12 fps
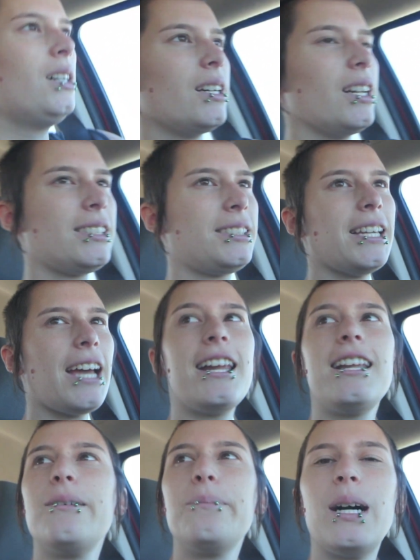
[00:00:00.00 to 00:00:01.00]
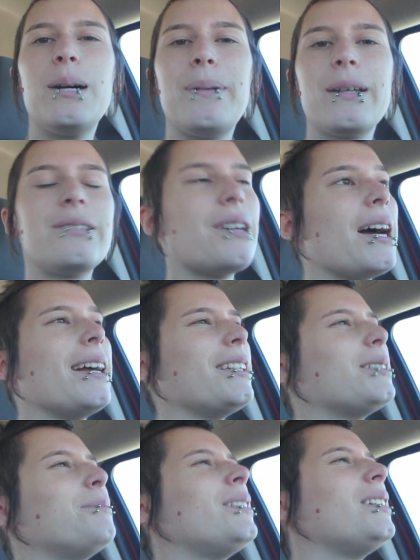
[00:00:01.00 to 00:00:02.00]
gonna saddle them up and ride
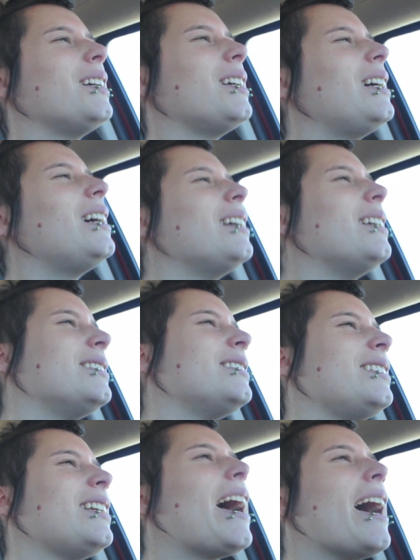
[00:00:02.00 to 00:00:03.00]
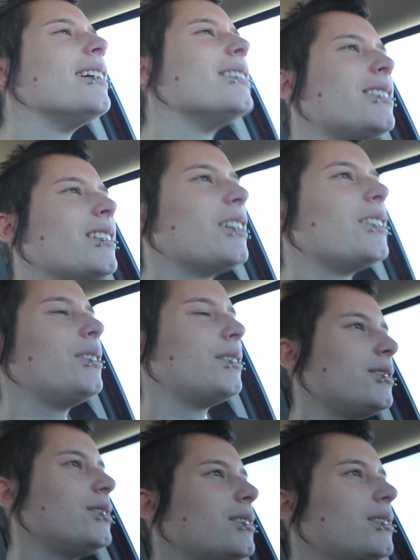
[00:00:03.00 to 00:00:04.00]
them, and yeah,
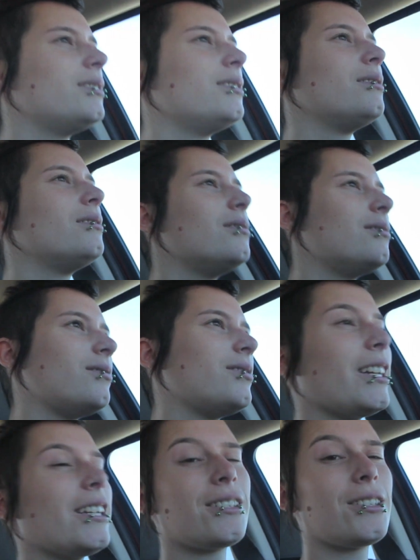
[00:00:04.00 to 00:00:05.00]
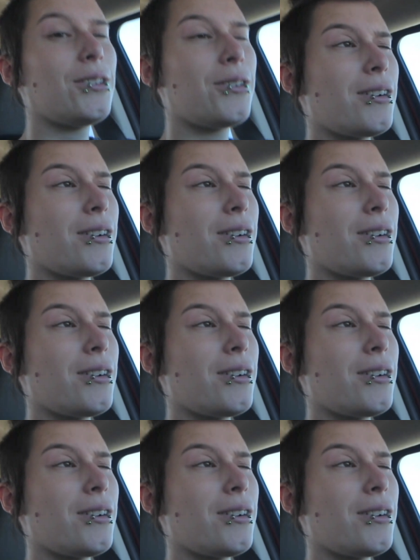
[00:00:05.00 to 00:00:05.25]
so here's the